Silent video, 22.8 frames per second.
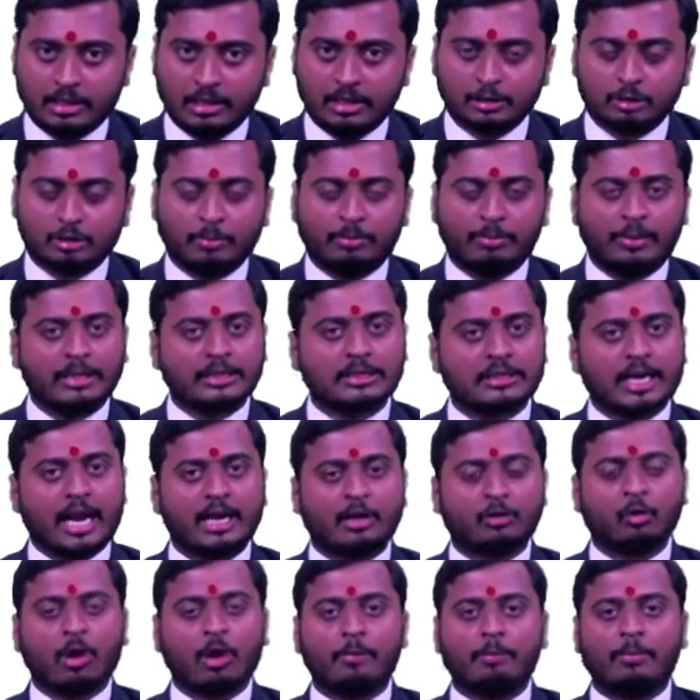So please try
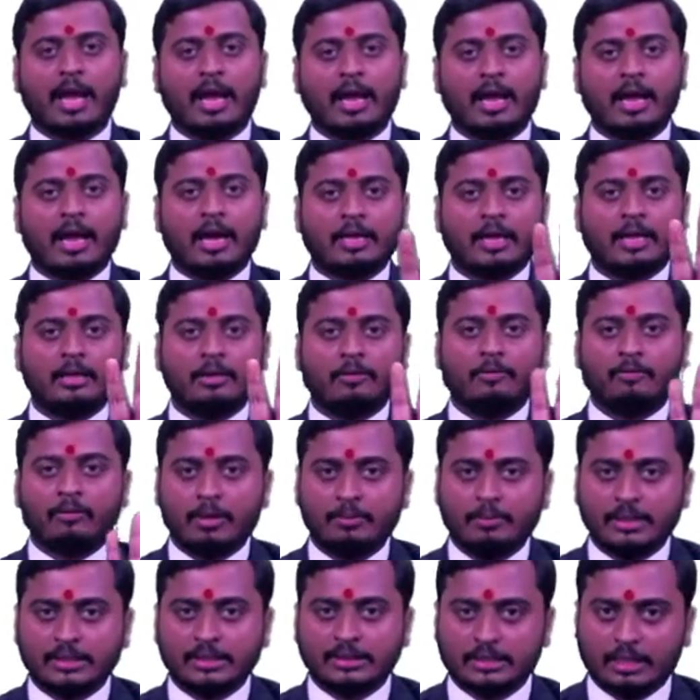to apply again
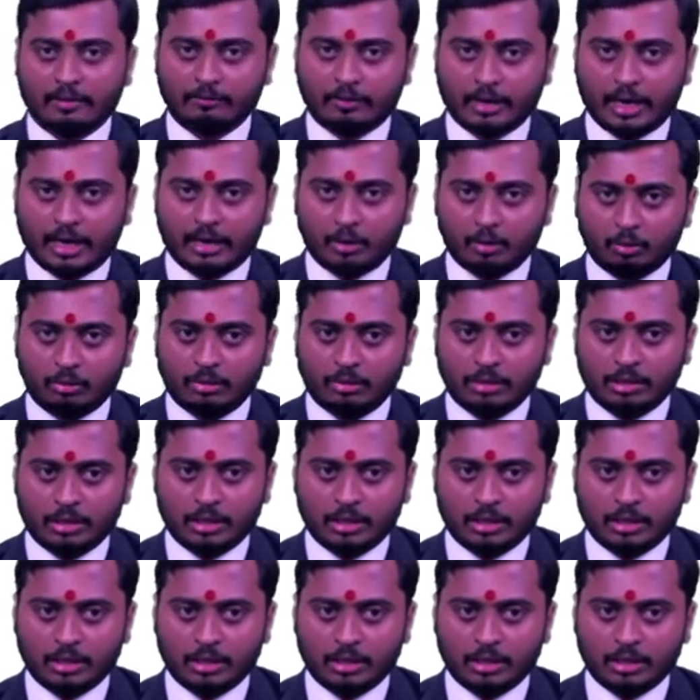Fleming's left hand rule.